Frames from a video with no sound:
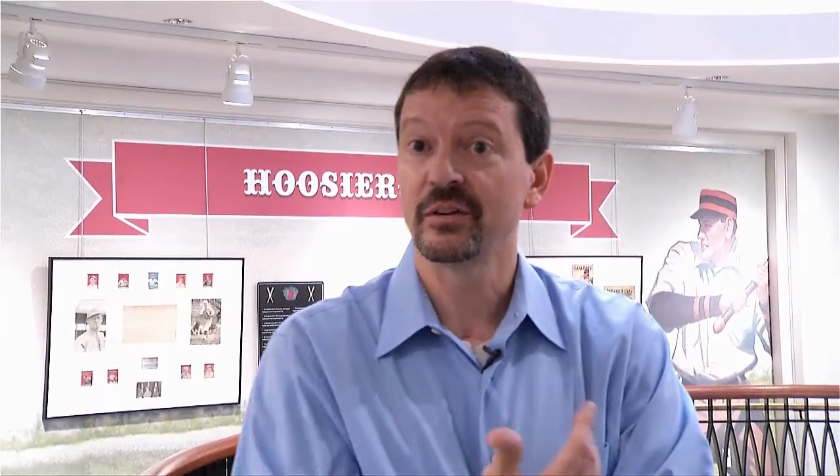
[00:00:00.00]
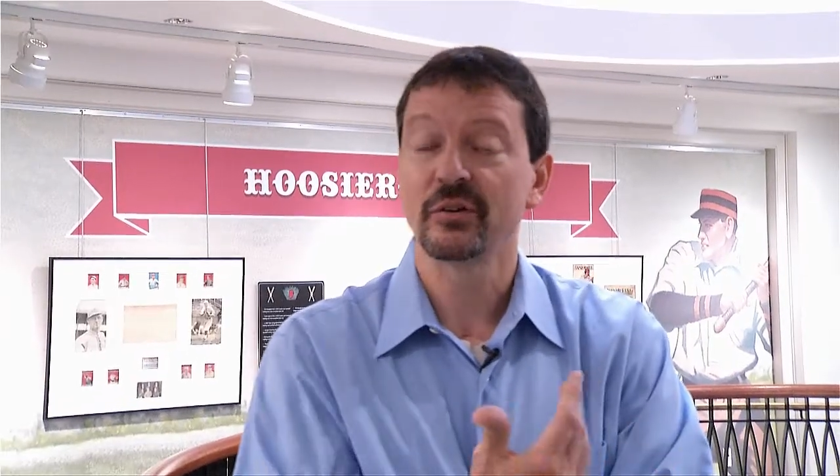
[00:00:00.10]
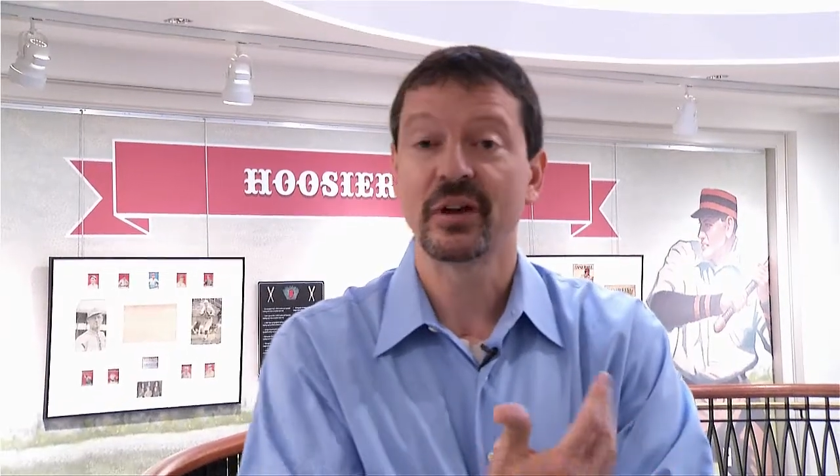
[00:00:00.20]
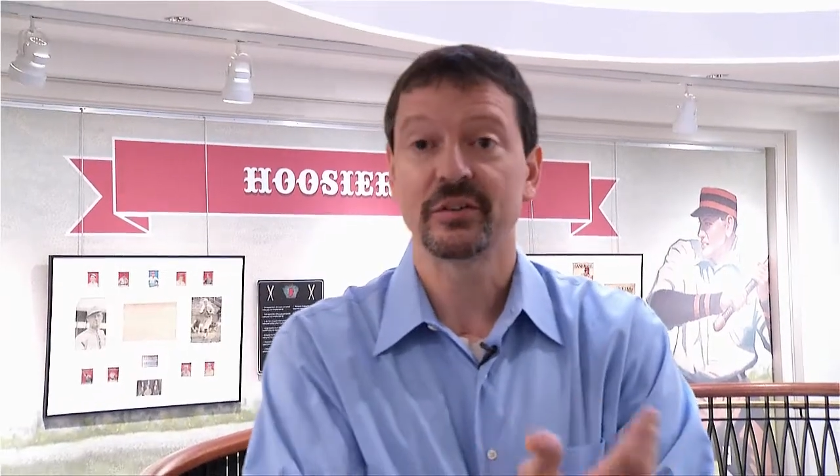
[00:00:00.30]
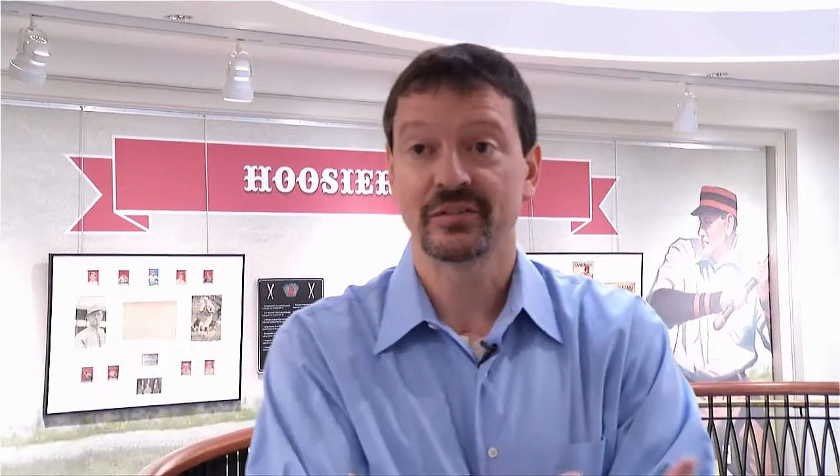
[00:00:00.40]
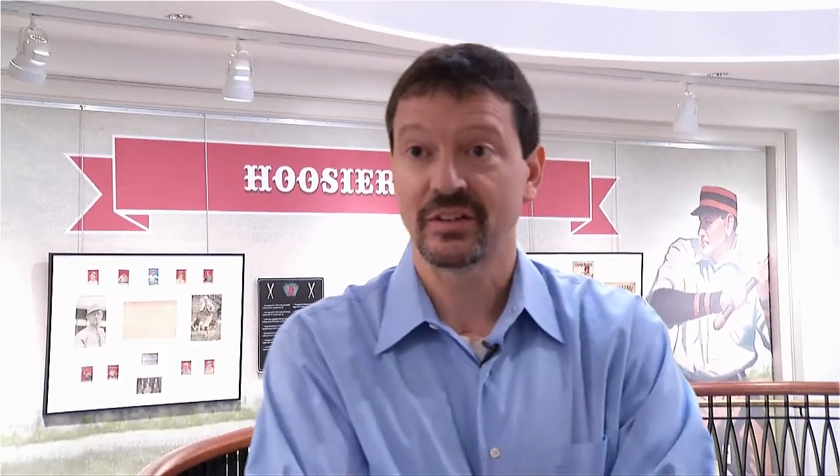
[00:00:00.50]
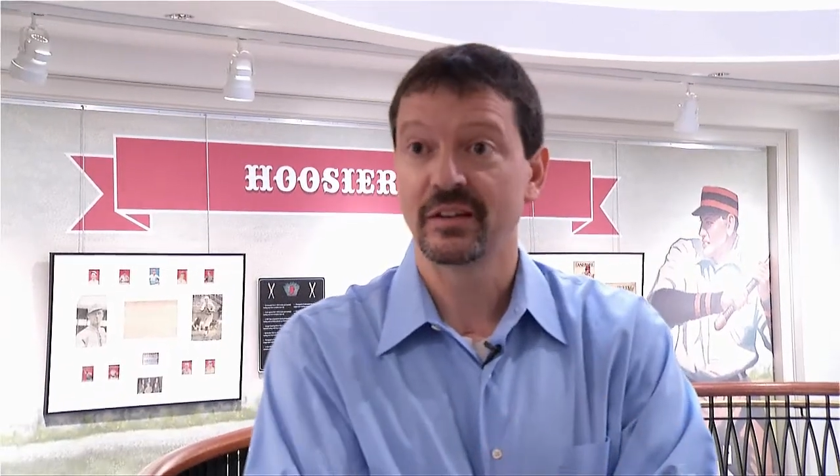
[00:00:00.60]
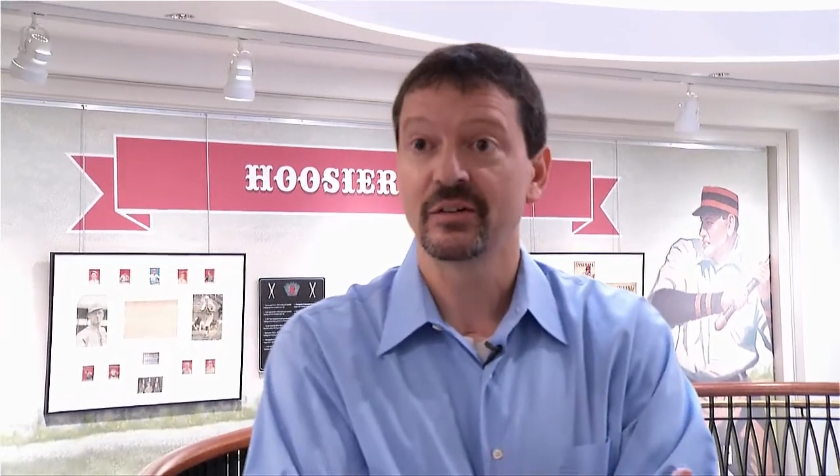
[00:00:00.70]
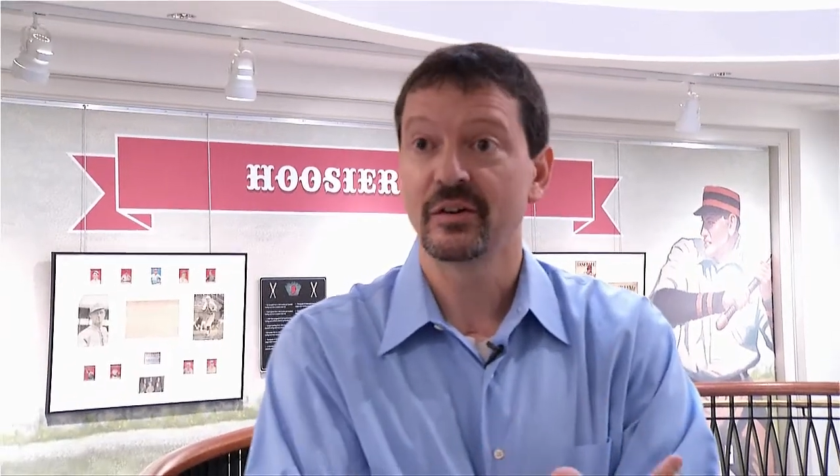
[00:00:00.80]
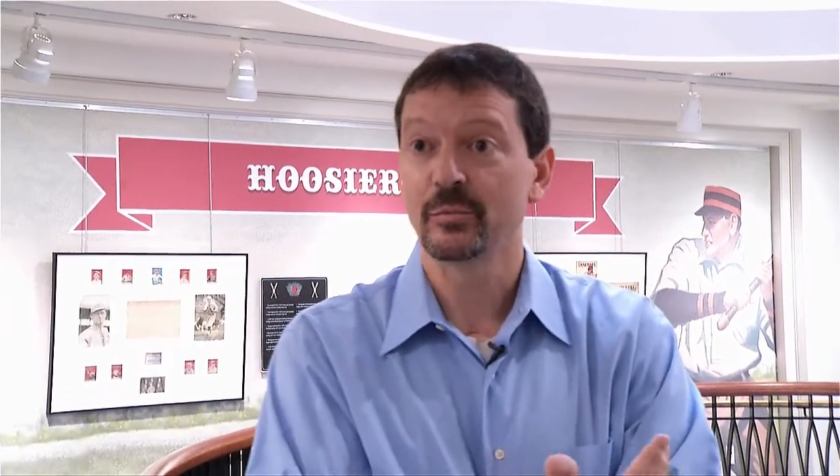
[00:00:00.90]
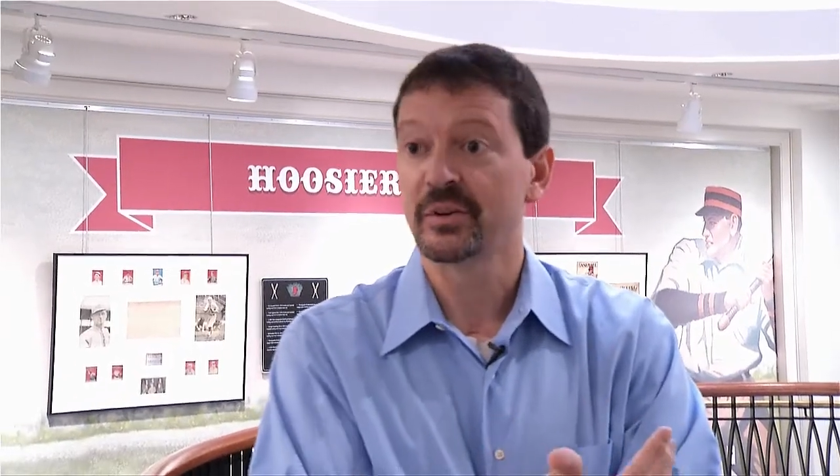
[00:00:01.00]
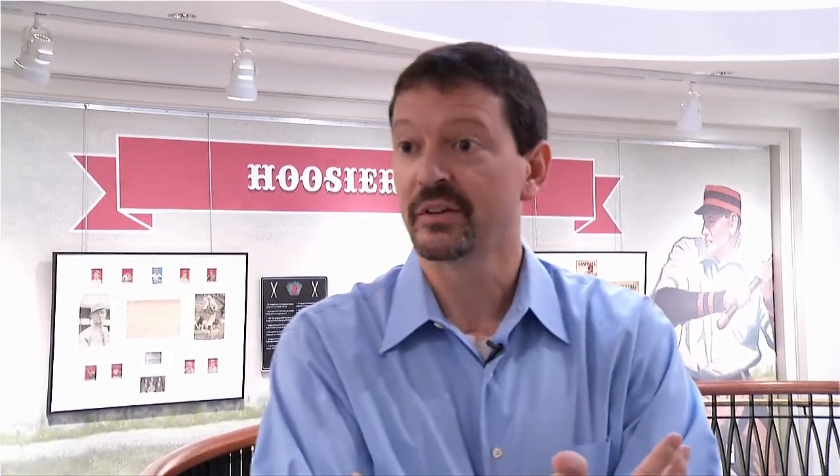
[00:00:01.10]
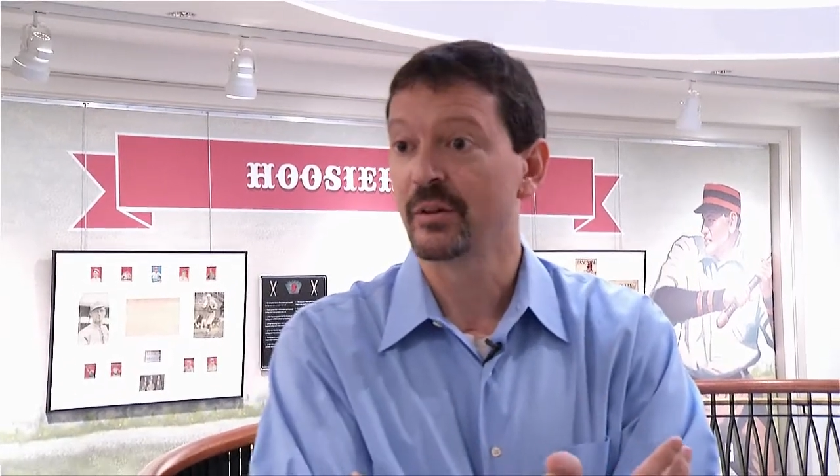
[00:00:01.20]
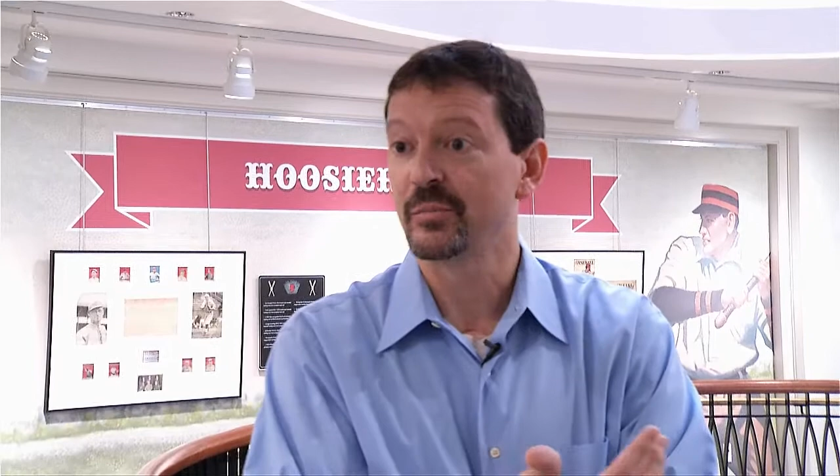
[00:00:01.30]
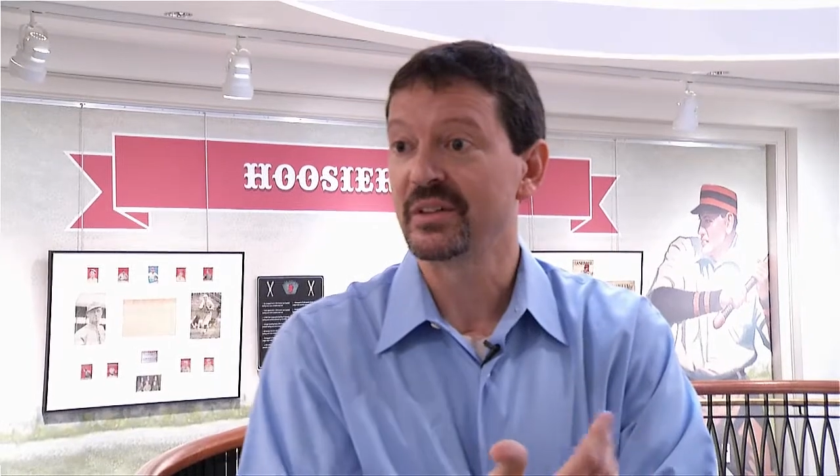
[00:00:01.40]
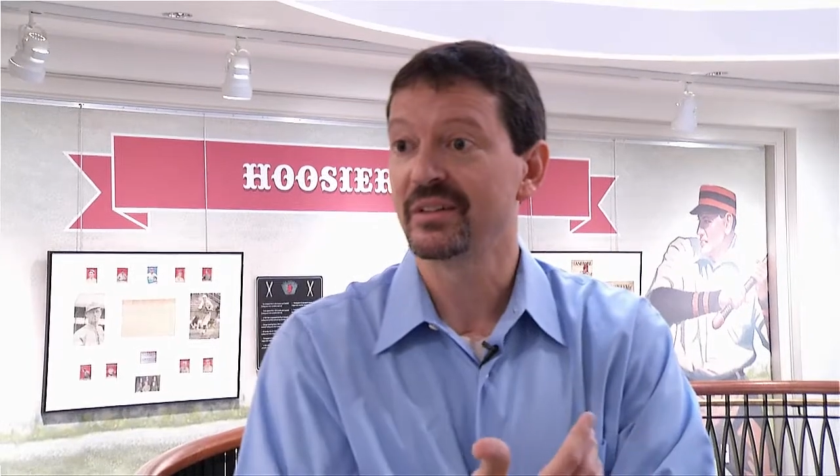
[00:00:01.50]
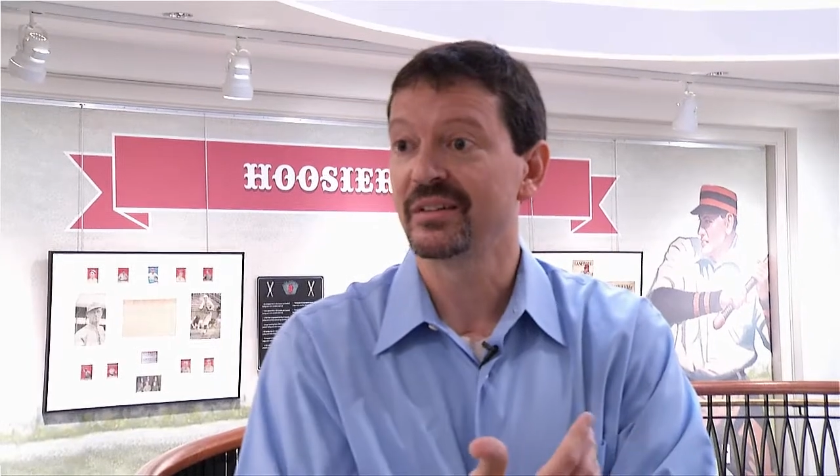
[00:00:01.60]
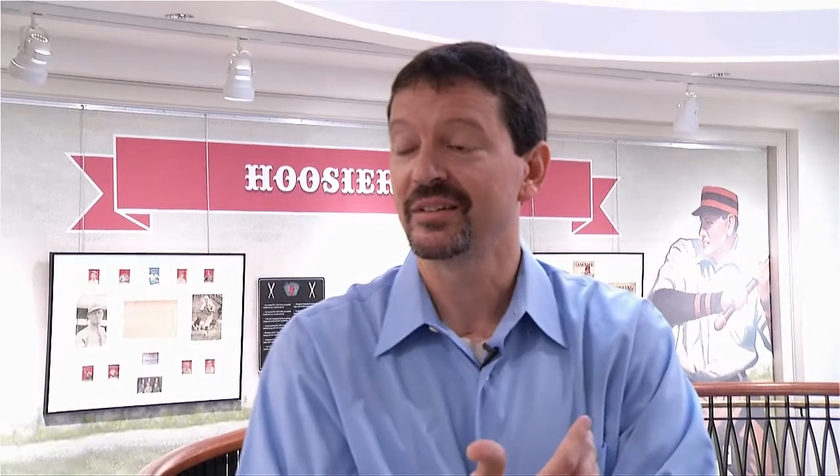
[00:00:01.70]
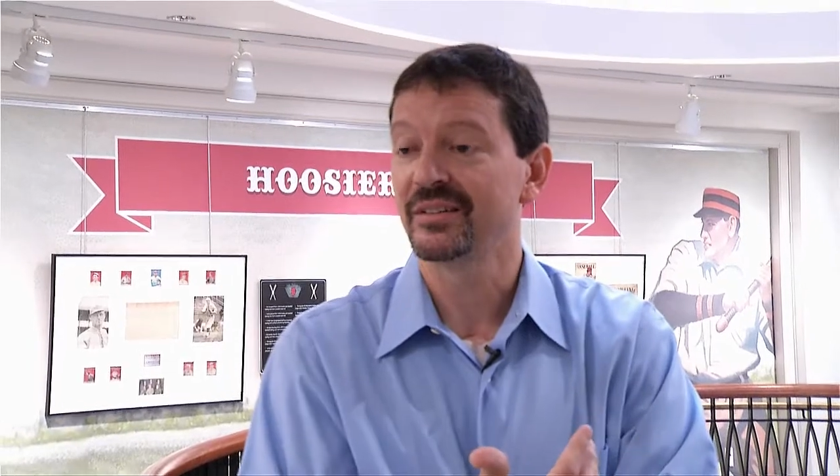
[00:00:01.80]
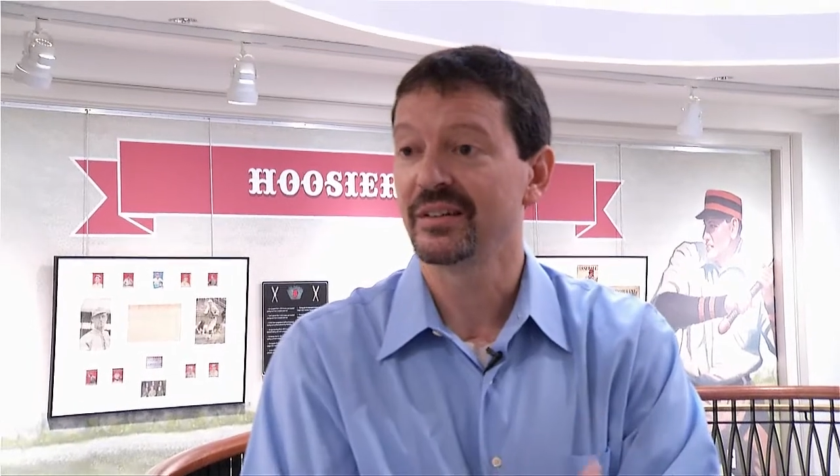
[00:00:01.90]
and around the state are able to come in
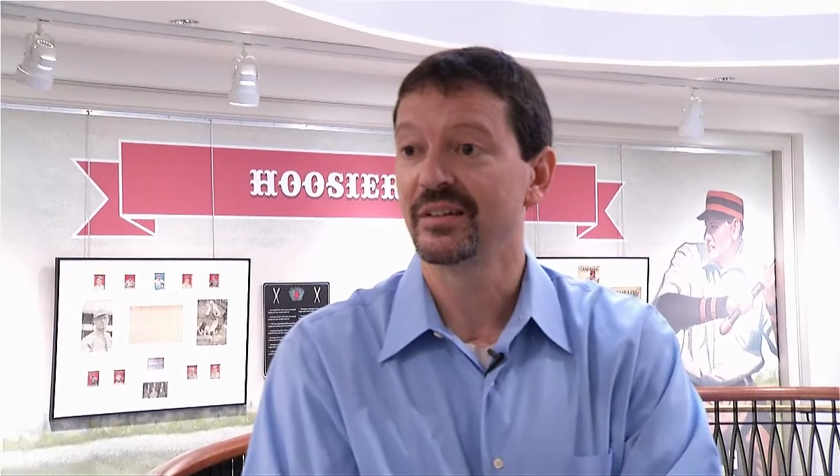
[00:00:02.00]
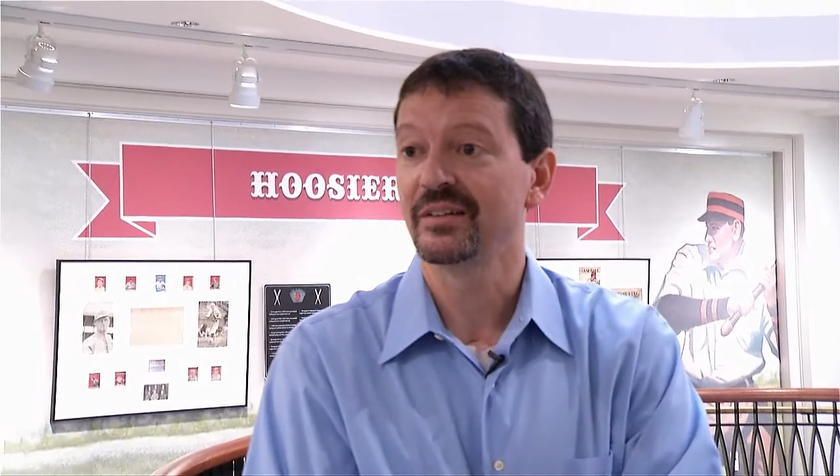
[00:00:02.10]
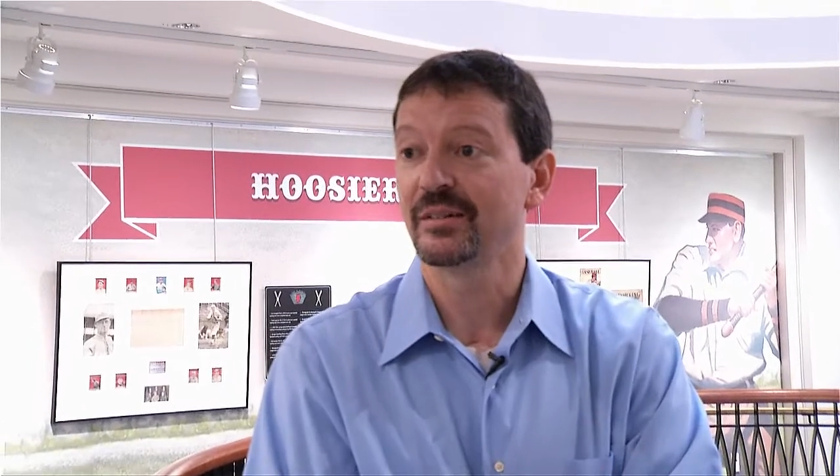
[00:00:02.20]
and see